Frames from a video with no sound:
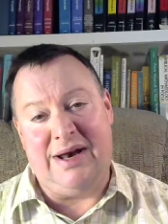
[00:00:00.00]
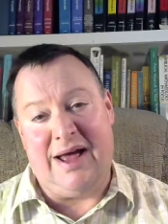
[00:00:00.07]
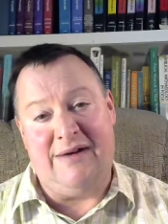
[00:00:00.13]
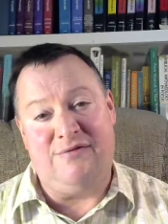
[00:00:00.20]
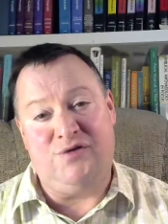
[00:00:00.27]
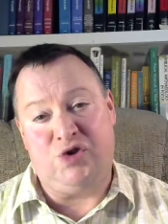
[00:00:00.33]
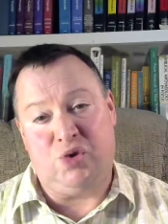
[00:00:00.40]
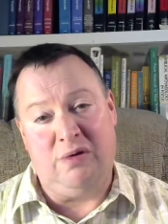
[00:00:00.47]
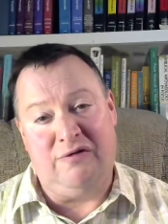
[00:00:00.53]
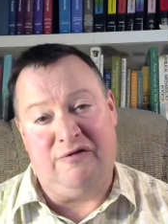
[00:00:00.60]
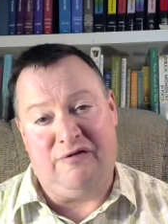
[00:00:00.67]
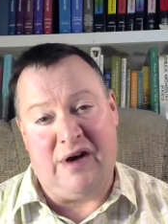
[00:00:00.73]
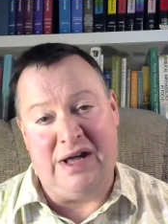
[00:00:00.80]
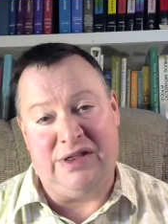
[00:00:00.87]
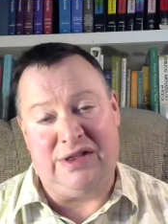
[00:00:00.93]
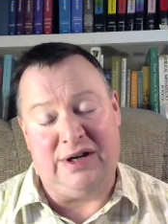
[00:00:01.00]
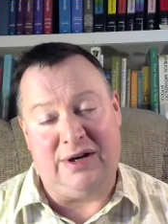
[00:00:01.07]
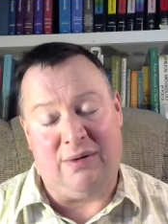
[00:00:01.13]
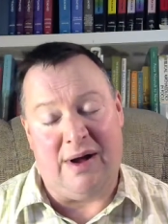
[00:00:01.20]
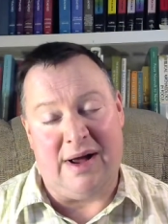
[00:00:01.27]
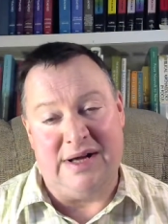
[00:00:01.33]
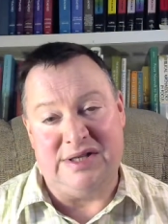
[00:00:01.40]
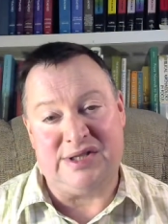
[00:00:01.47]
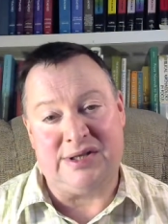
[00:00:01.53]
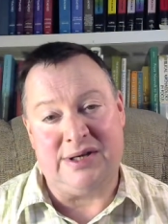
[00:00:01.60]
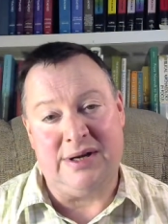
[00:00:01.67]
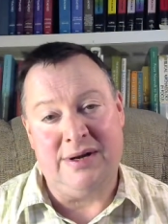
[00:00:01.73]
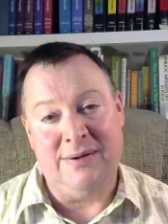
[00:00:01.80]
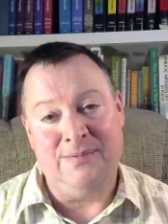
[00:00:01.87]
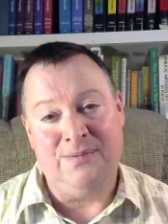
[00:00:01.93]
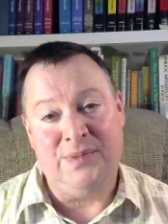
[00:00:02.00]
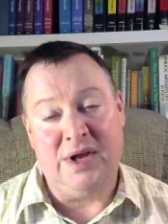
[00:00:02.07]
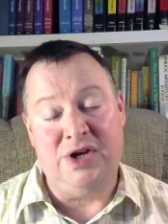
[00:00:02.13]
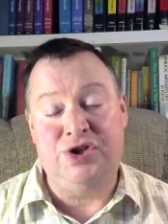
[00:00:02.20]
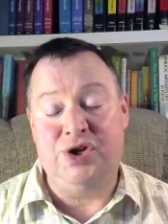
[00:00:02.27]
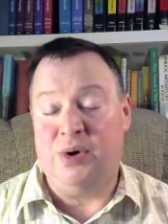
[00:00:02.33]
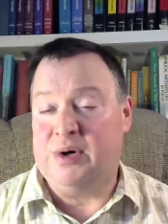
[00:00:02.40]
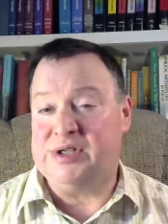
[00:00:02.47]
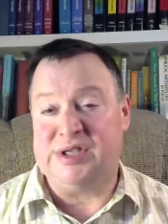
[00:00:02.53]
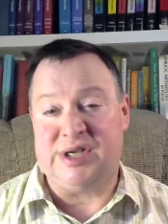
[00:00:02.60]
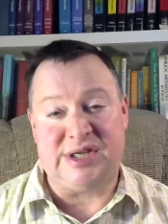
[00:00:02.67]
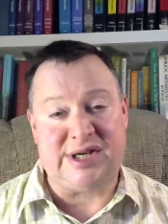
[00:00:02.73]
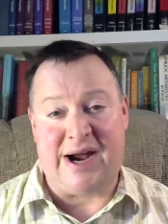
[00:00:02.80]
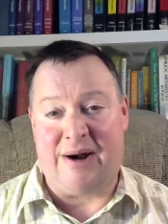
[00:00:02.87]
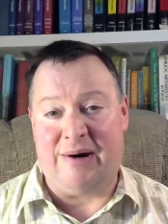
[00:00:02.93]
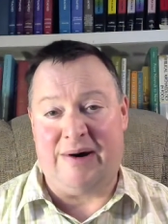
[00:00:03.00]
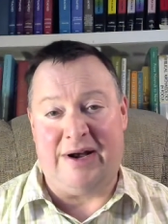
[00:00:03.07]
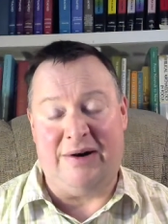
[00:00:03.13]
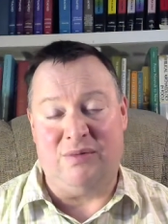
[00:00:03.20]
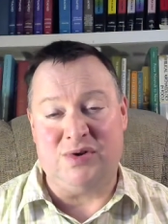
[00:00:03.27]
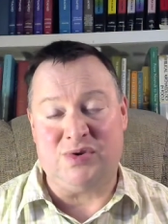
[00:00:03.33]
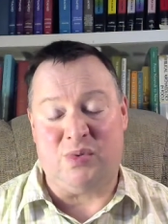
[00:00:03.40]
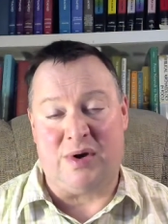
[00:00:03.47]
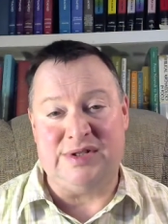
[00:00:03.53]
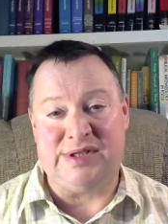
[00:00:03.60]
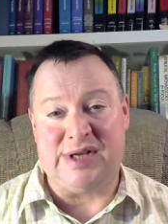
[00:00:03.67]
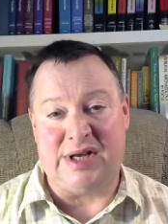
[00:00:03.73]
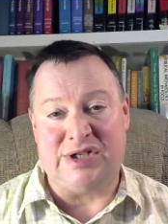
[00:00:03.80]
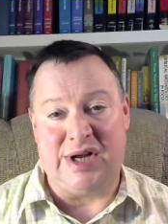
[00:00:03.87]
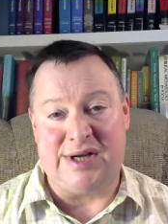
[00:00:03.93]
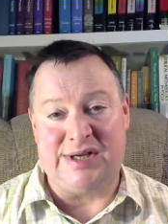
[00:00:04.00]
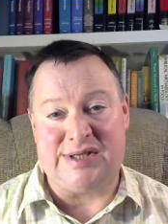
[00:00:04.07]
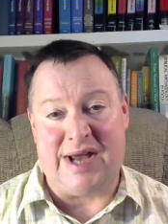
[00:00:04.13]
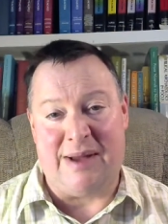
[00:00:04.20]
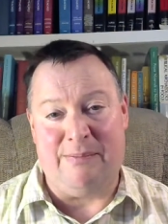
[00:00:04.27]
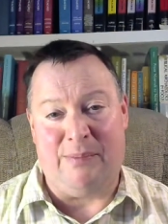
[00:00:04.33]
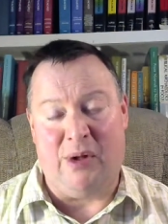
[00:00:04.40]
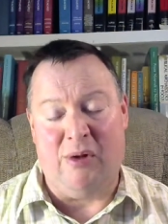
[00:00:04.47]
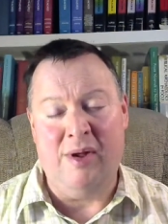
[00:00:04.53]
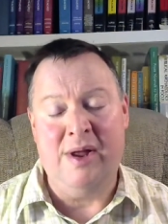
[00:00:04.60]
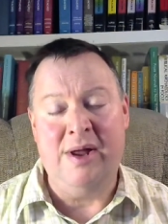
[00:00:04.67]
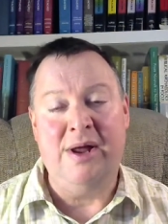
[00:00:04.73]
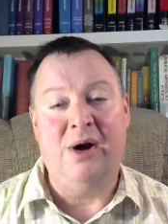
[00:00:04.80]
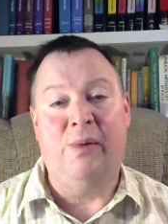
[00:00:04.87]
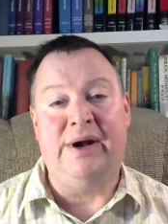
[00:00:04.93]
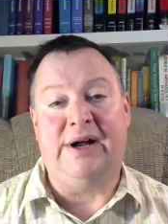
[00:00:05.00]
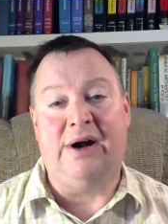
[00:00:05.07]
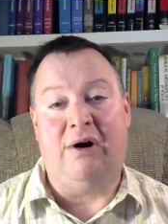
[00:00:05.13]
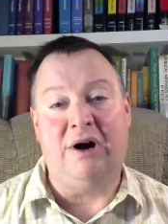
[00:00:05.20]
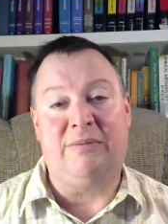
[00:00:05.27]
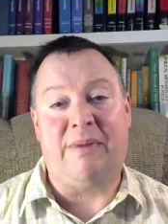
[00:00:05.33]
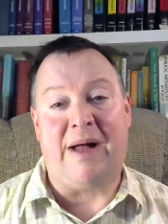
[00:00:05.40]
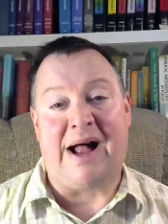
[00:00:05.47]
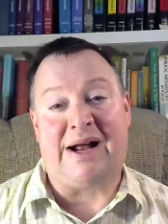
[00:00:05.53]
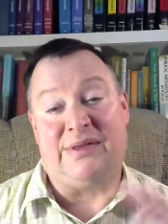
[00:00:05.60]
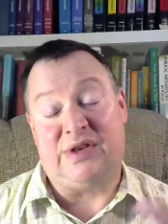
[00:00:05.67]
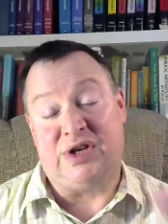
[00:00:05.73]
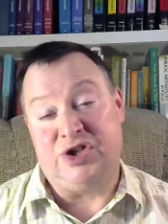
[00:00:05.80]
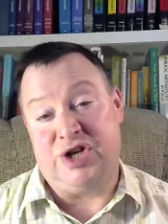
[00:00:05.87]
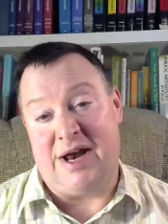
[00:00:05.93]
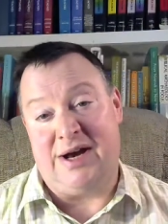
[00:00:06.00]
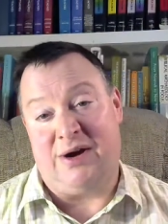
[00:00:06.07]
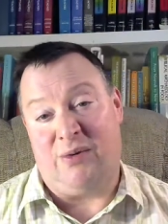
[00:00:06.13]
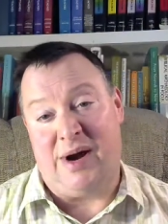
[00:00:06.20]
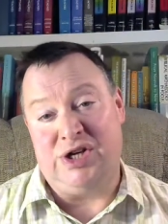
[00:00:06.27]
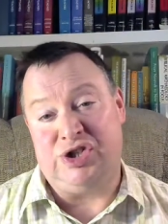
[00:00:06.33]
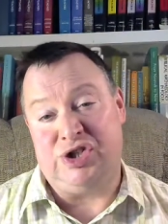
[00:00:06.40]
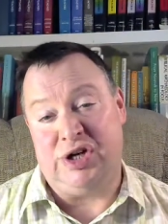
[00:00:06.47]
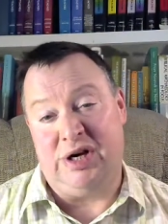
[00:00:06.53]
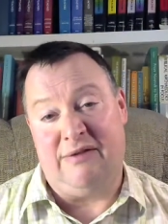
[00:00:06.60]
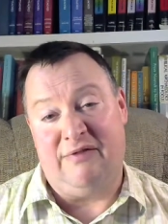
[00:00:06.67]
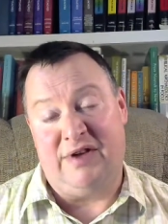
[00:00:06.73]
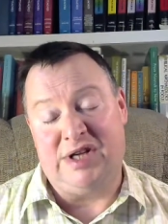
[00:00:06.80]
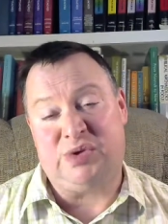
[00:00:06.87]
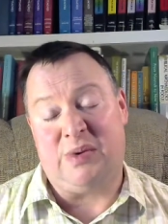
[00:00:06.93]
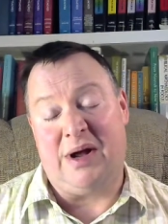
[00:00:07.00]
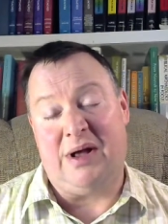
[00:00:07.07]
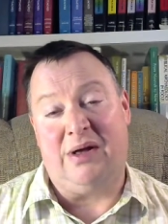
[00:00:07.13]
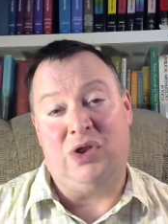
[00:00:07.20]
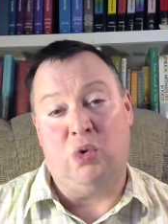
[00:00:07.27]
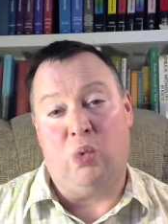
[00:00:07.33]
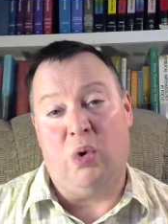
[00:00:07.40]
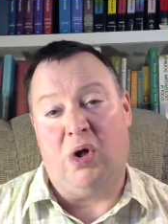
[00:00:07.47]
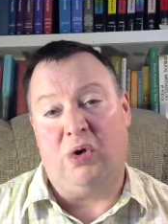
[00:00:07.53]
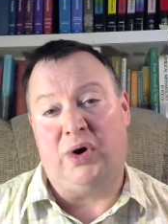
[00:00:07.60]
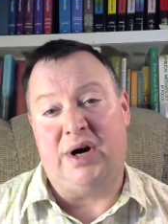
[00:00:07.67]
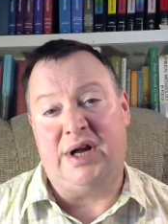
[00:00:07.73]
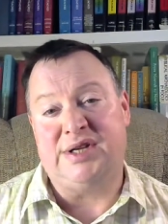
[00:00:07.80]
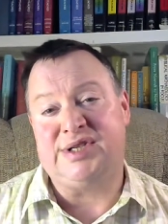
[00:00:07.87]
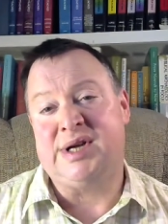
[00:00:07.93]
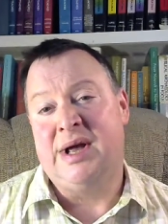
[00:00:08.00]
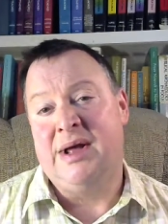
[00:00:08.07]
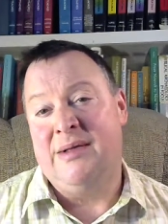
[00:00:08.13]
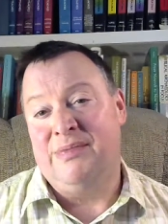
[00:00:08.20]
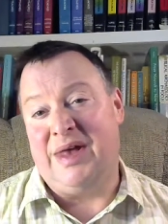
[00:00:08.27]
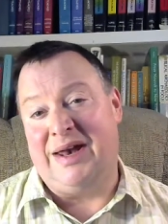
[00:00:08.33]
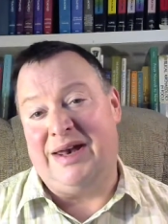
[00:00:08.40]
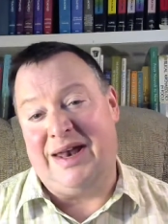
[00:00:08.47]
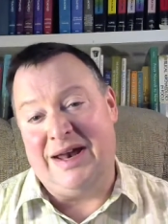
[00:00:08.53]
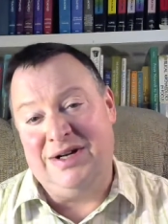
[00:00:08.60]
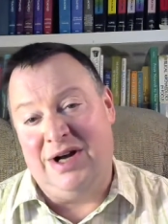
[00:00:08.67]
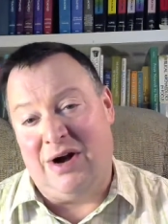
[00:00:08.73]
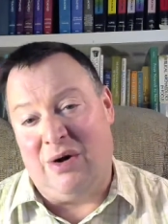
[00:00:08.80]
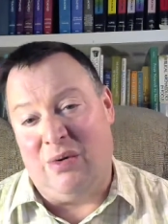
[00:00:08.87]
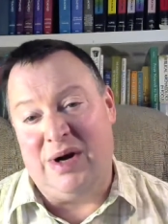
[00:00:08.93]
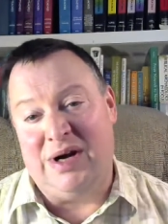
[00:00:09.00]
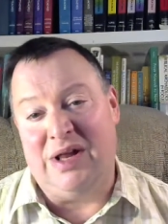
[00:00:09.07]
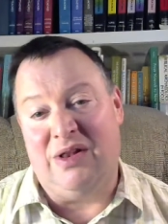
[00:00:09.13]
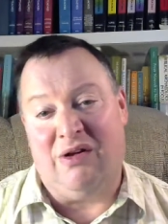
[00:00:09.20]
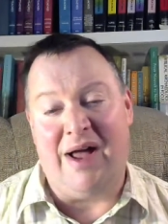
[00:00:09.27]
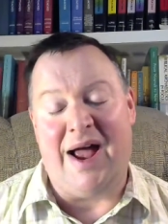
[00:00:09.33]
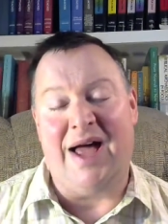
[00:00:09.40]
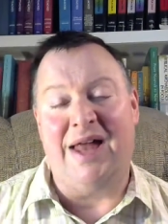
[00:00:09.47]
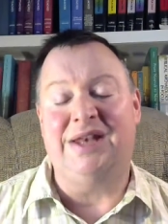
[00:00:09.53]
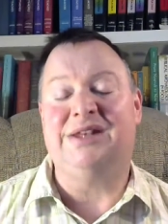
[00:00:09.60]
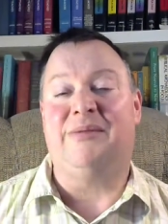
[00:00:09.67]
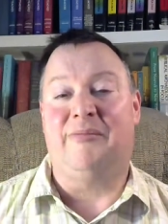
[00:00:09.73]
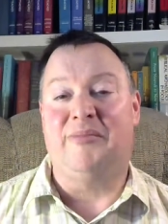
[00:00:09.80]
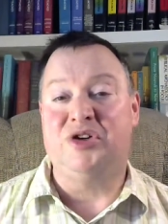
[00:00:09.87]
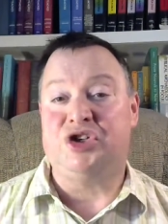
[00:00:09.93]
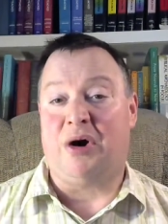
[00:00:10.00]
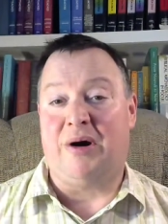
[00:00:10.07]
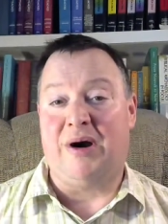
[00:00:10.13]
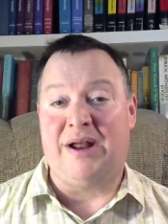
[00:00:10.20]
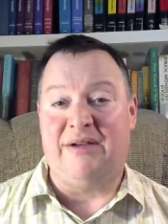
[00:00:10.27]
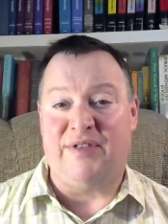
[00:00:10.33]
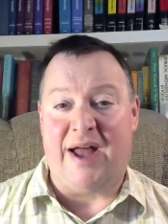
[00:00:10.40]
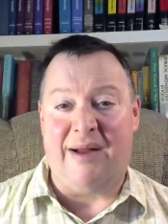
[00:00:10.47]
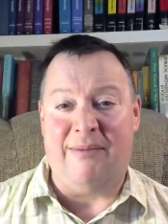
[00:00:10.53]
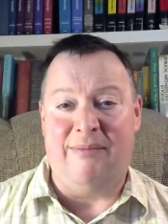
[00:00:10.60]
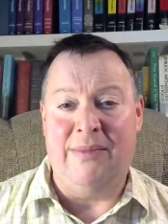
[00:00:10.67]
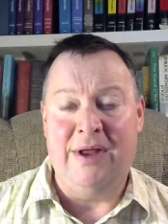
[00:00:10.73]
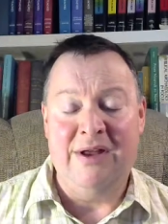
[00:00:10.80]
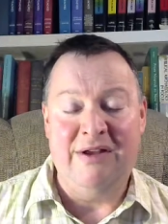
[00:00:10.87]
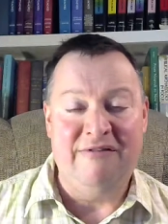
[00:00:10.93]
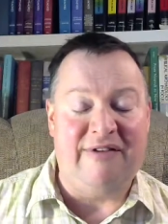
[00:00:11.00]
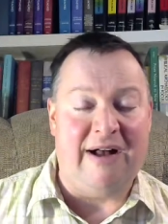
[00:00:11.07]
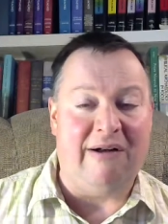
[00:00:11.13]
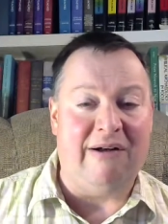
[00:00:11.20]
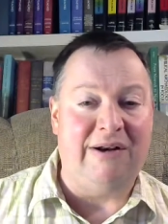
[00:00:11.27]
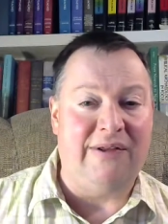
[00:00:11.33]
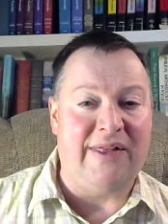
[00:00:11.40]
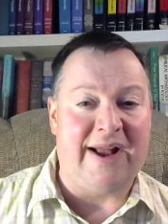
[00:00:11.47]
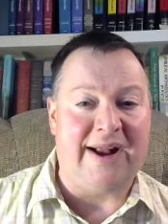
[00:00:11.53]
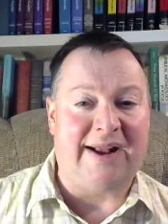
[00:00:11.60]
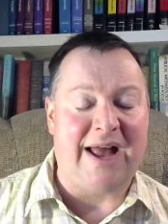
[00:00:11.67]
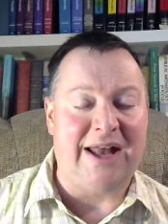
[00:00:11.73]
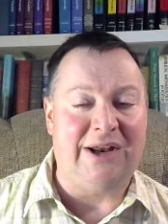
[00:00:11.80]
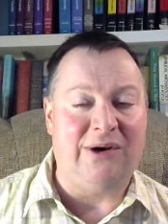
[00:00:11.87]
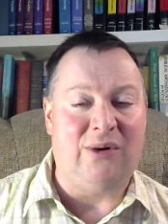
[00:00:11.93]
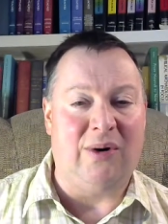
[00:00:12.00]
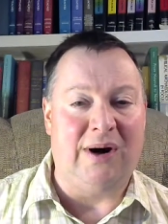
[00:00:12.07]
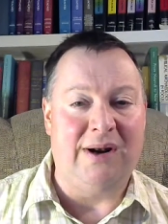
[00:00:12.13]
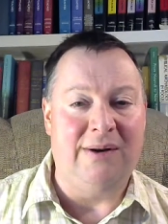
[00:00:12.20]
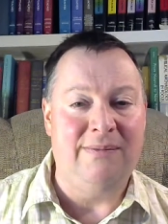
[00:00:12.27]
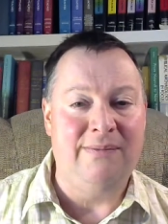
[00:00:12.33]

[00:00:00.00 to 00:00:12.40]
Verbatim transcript: have true faith in Christ. And Judas Iscariot was one such example. We can look back at the generation of Israel in the wilderness that didn't go into the land. The majority of them fell into that category.